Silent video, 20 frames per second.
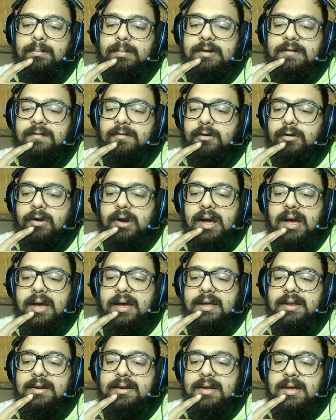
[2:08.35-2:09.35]

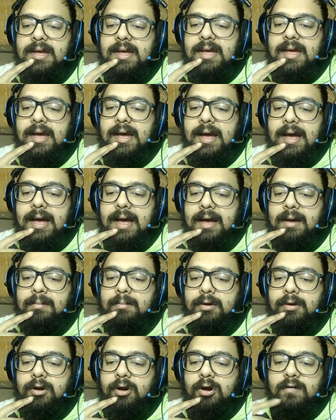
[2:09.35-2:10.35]
beforehand,
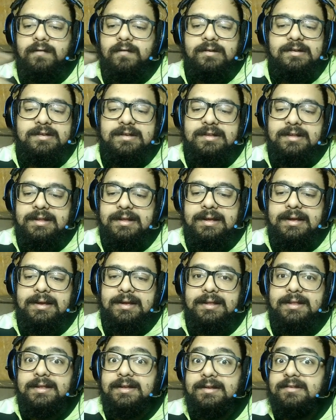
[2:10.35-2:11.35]
but
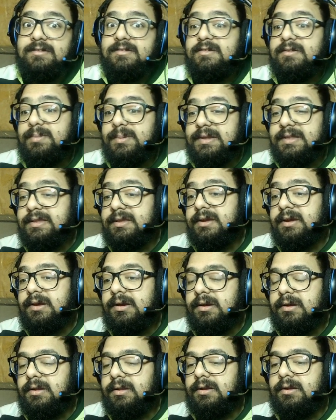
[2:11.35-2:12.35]
obviously, this
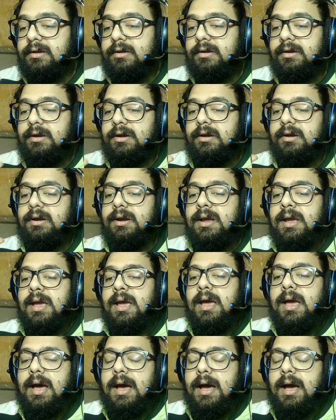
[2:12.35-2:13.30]
particular